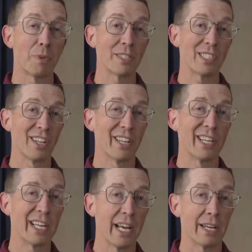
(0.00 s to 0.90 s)
but it's still
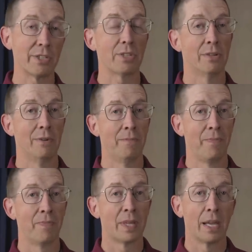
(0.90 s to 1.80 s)
a guess.
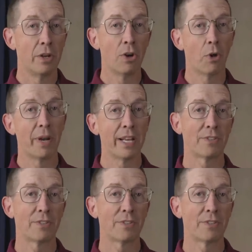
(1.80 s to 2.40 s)
Nobody